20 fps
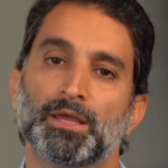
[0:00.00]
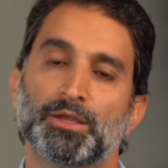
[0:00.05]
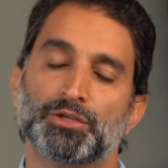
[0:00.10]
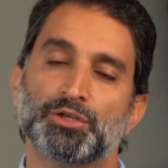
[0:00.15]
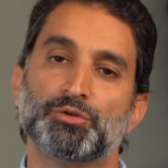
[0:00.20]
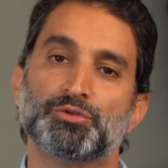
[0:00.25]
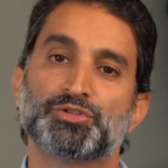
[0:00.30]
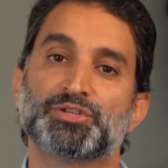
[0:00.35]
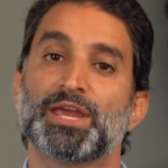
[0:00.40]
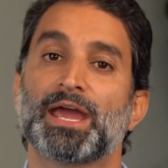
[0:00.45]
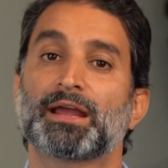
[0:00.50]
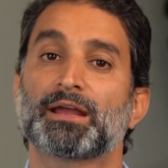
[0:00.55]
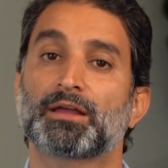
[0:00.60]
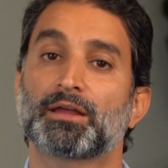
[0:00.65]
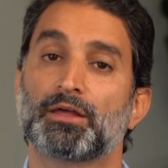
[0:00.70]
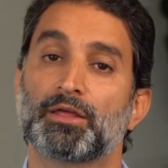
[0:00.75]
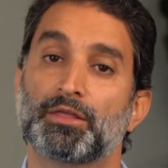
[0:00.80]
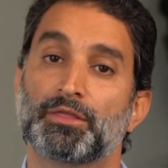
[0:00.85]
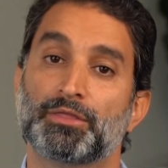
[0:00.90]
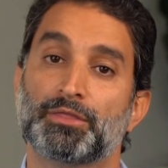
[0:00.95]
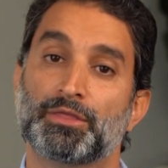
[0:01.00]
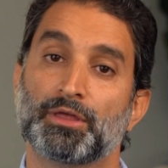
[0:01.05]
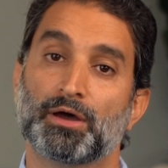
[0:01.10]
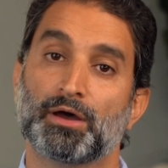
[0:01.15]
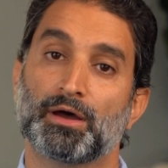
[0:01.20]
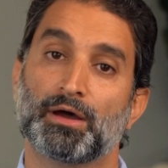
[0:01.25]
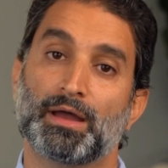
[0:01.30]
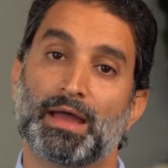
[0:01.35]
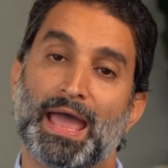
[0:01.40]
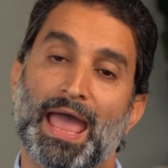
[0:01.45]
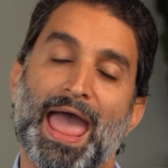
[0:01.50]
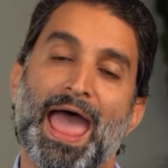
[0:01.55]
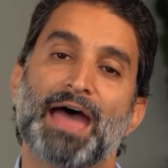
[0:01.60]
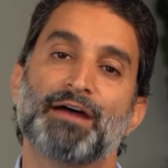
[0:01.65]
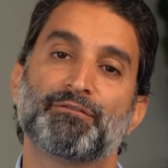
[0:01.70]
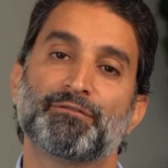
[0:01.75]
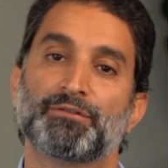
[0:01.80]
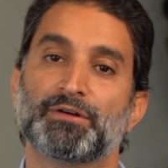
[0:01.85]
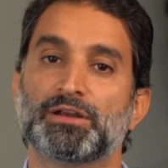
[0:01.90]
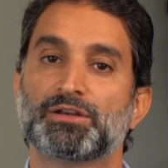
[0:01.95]
you check the
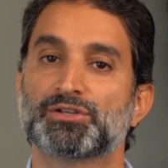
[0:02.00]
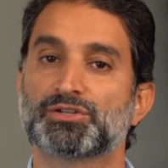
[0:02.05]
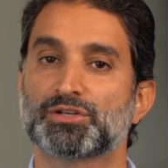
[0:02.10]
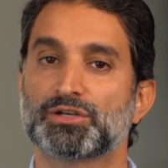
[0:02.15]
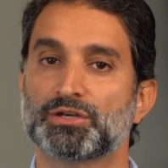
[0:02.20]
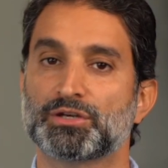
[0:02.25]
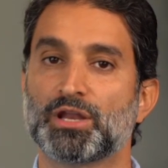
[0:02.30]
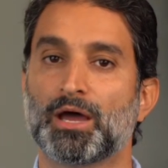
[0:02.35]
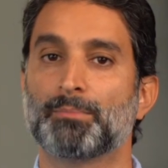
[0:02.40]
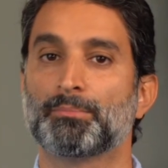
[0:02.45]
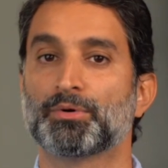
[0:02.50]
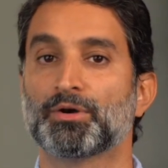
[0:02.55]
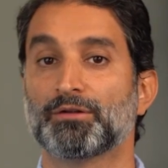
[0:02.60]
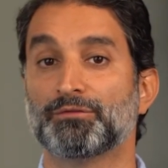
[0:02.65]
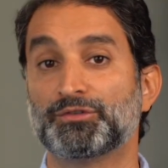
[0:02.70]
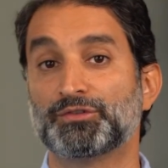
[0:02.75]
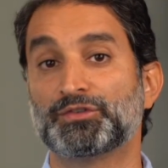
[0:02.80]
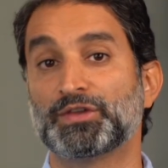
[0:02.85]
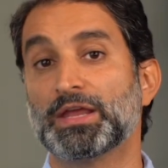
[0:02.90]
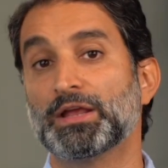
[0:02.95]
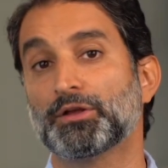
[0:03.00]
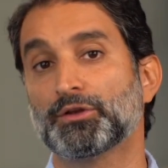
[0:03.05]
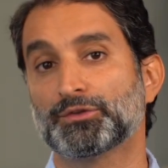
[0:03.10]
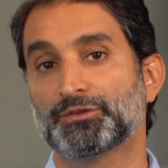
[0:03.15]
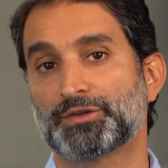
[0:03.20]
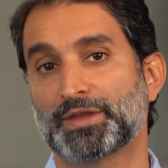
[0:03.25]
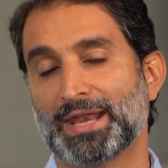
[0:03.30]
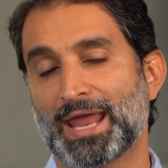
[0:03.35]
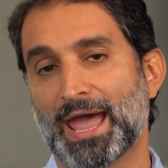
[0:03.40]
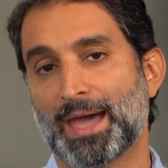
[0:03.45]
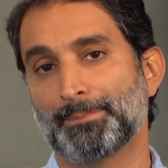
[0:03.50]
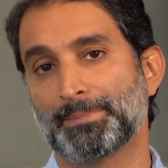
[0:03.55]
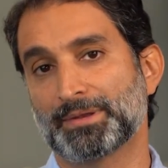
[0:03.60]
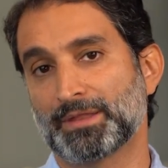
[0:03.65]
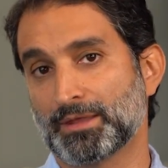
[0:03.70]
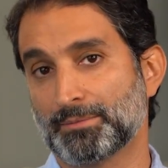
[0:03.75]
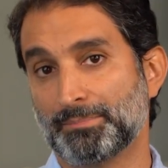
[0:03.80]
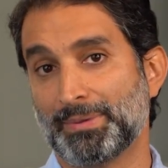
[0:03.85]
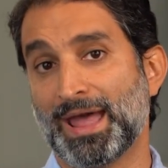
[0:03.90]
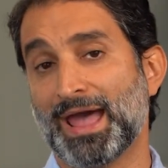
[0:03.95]
average number of sales that
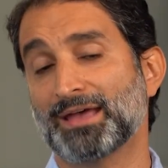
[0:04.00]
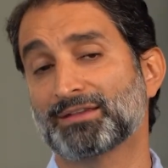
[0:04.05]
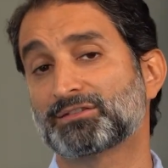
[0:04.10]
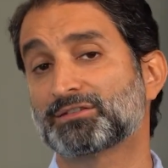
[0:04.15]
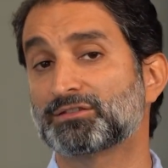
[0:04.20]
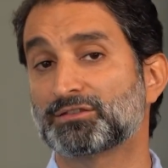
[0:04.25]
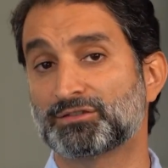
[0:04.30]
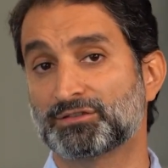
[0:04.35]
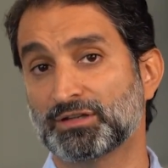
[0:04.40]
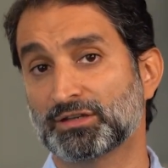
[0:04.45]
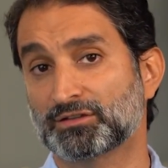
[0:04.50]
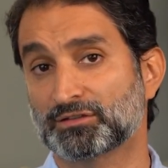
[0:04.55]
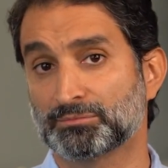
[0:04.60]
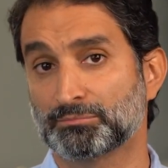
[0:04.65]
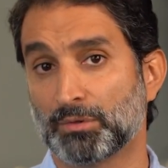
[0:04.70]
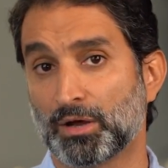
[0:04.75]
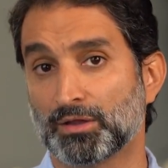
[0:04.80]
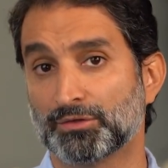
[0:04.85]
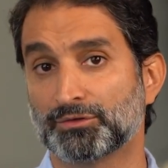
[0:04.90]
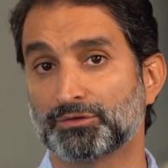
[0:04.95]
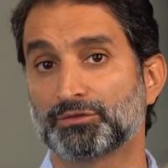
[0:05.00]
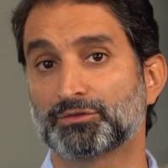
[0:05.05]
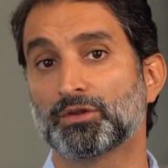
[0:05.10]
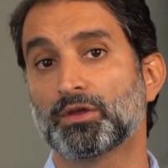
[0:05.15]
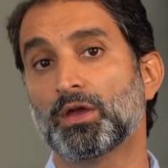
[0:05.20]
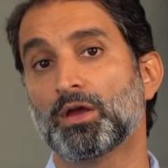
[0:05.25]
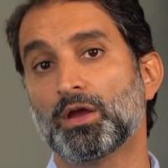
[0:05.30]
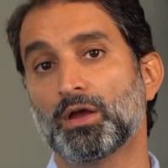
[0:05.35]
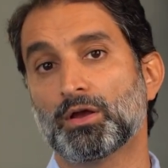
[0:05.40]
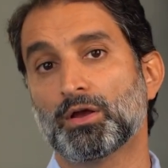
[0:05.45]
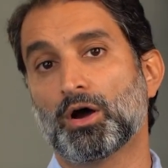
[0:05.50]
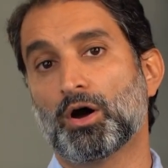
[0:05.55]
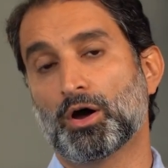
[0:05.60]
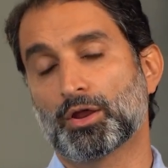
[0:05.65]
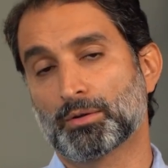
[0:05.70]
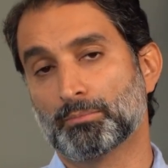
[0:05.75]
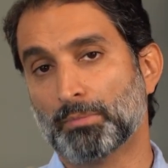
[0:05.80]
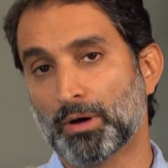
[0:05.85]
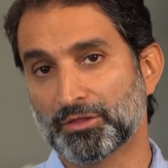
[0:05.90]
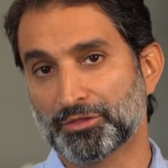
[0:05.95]
happened the past 6 months
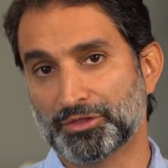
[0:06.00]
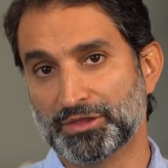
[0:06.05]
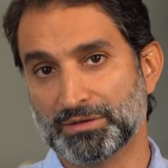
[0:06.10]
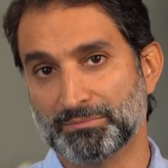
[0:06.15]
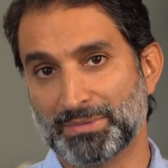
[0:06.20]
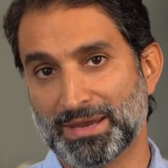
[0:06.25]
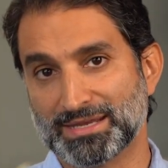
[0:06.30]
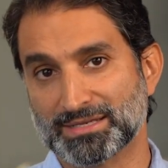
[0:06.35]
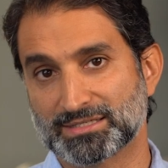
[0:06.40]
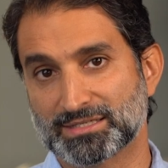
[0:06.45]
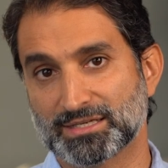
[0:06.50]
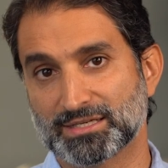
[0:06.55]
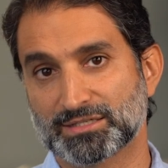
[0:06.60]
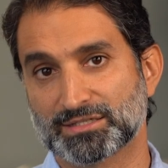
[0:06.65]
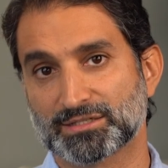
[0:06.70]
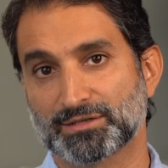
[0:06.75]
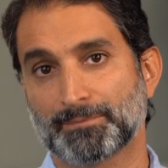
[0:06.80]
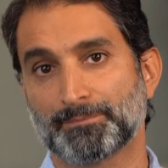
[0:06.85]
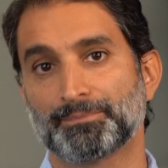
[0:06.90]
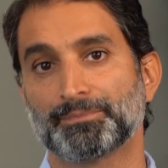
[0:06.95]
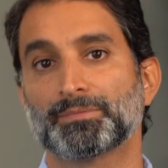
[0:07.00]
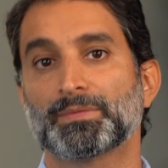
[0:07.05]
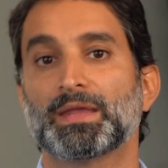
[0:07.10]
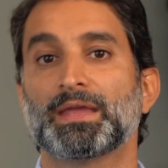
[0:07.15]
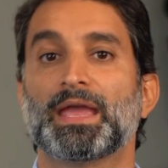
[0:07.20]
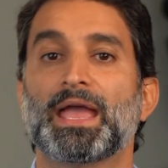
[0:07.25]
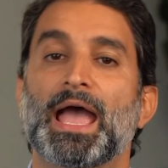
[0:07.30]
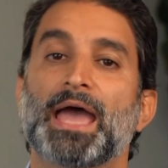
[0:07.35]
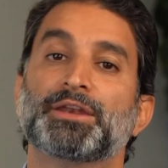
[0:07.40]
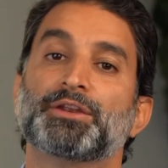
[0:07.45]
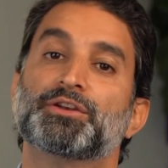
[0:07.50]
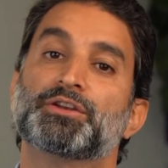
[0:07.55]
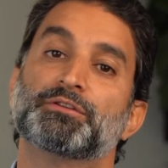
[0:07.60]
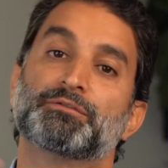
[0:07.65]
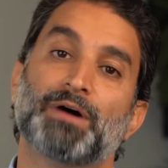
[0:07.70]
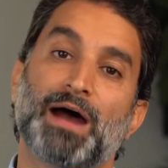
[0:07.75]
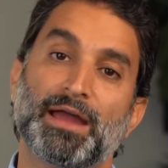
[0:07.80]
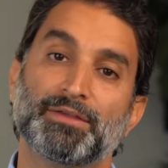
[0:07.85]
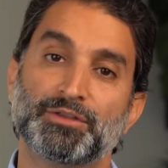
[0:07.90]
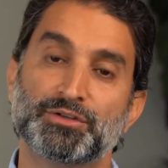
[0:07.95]
on a monthly basis, and you
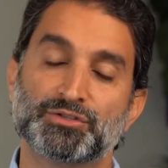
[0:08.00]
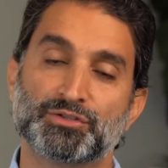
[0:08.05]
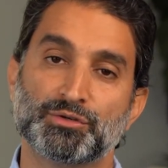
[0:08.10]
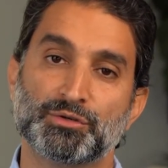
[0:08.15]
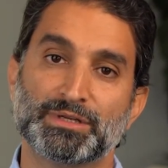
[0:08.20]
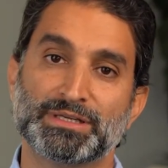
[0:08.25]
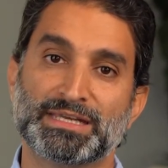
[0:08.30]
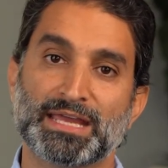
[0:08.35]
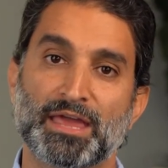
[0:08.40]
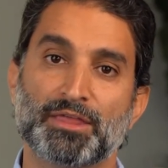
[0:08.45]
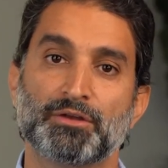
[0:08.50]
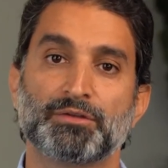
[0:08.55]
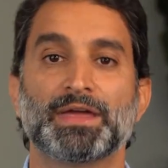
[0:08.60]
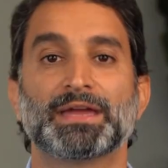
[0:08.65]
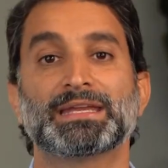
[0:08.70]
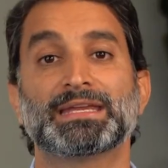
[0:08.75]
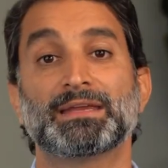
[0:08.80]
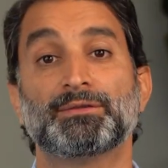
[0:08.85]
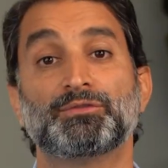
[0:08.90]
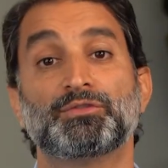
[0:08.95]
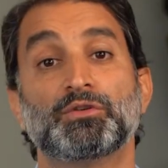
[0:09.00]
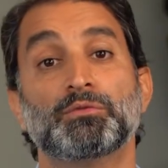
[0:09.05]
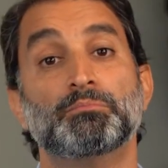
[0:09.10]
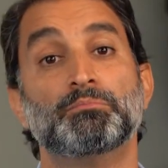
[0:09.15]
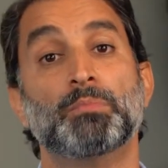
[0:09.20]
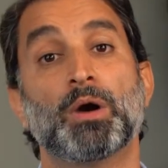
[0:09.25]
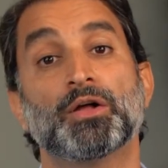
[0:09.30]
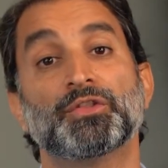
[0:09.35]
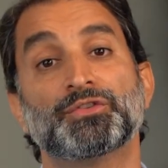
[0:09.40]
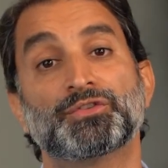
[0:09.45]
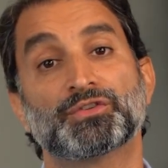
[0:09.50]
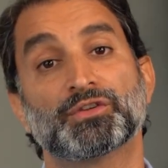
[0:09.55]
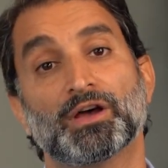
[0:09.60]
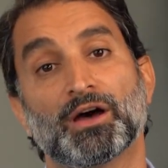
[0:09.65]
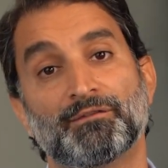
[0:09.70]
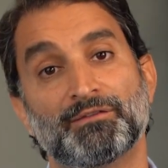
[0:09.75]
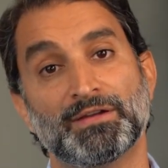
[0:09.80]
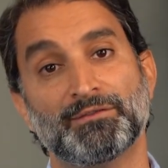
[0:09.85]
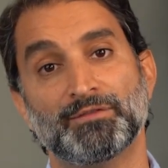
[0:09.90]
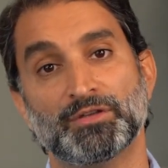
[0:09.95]
divide the two together, that gives you months
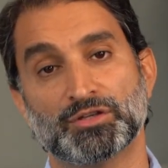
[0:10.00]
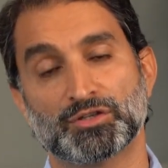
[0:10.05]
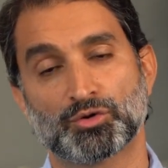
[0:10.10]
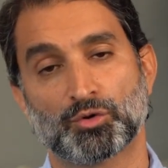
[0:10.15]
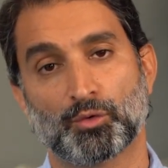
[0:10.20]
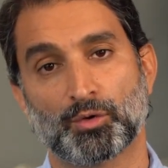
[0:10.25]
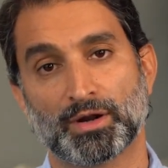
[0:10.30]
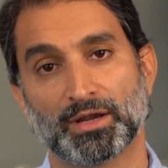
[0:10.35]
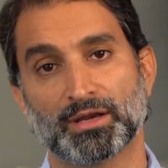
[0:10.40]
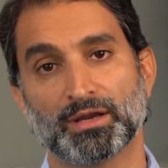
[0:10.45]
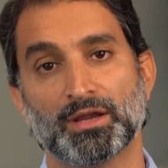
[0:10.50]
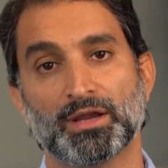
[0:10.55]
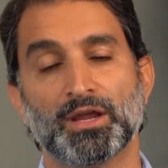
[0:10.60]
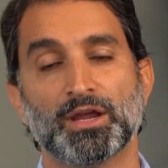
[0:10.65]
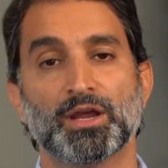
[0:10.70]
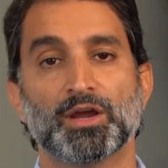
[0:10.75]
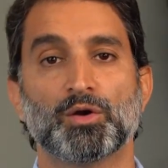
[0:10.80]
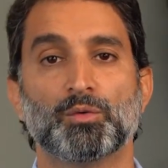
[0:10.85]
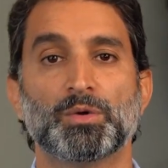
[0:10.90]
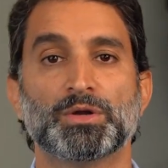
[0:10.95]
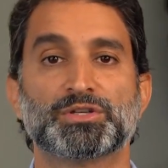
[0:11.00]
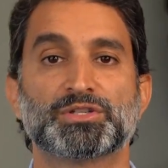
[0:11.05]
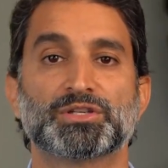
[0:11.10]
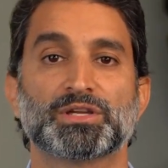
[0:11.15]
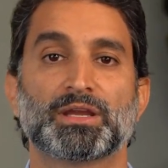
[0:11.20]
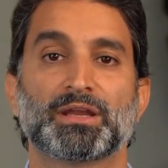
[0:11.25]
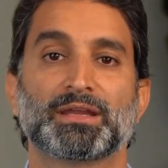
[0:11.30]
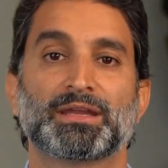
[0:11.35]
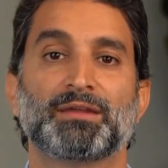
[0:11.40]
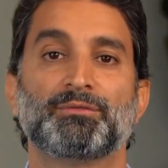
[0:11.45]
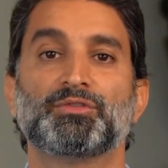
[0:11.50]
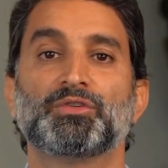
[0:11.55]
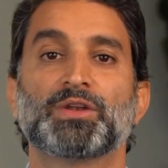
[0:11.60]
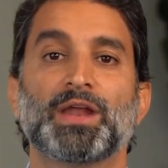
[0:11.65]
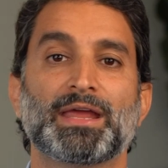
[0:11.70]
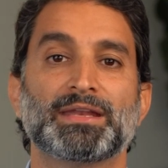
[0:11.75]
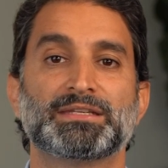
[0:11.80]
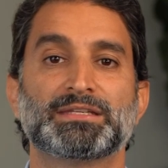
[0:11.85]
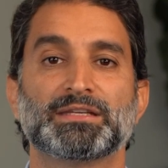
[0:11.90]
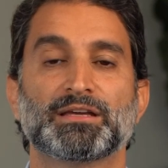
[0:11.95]
of inventory, which gives you an
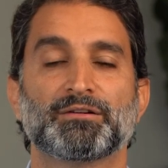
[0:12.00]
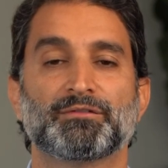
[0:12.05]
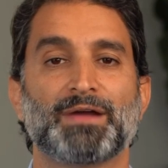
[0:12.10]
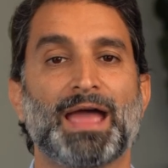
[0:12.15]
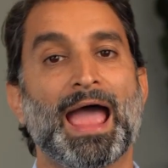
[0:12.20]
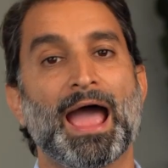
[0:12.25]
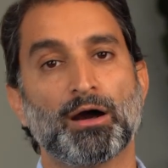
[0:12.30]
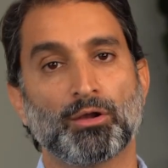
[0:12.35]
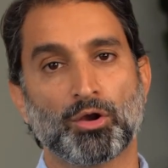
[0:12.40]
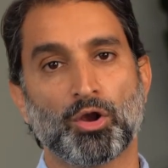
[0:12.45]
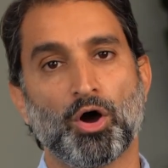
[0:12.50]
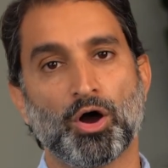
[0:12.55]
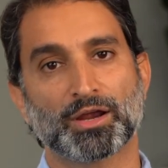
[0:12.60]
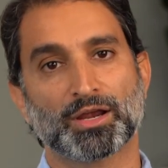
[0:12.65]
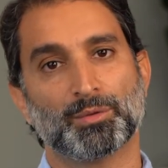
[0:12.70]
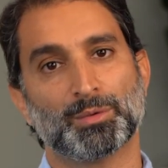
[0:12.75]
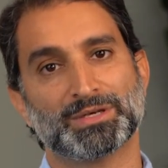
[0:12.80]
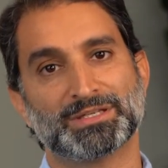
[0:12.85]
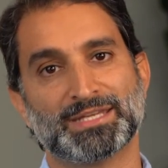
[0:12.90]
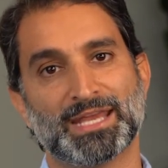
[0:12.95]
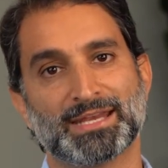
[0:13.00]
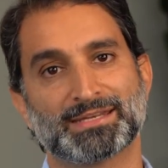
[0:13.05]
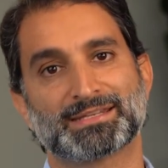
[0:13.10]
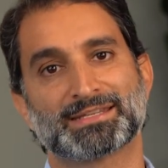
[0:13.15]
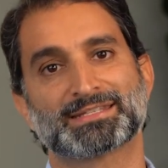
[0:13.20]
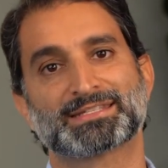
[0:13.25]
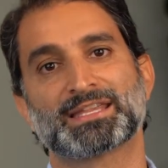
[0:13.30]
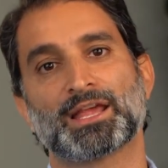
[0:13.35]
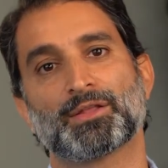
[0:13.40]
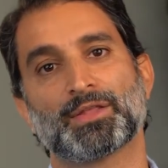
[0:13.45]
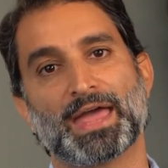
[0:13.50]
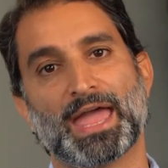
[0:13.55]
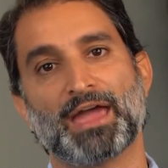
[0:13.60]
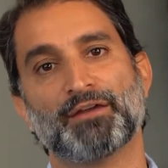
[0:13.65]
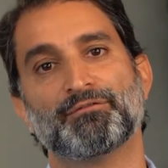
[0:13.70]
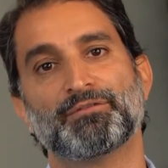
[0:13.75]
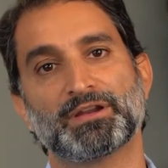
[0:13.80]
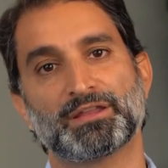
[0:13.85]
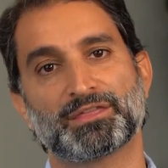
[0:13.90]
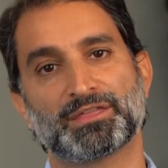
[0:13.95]
idea of how long it would take to sell
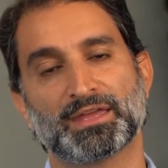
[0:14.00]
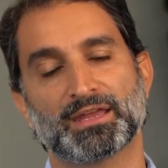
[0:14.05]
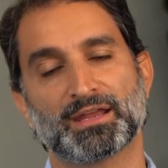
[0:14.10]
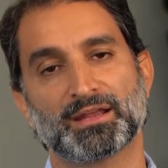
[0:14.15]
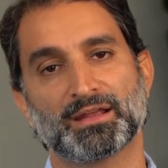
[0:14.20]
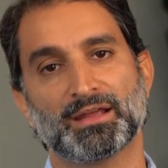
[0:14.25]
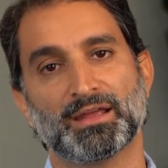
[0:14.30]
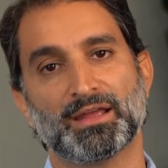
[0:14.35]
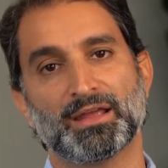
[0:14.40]
everything